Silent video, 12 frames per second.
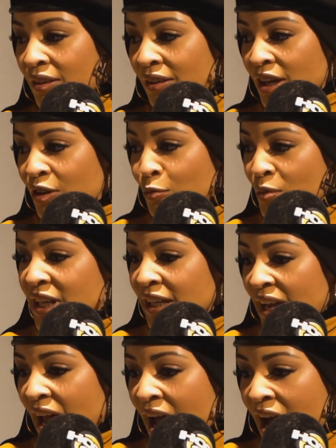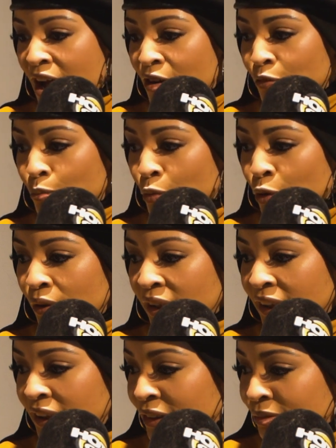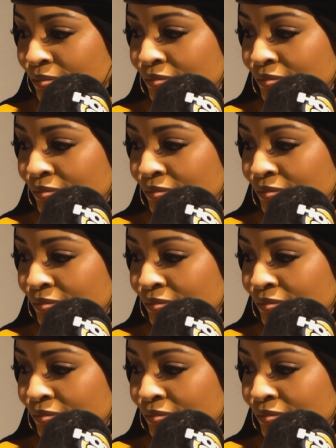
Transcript: if we can have more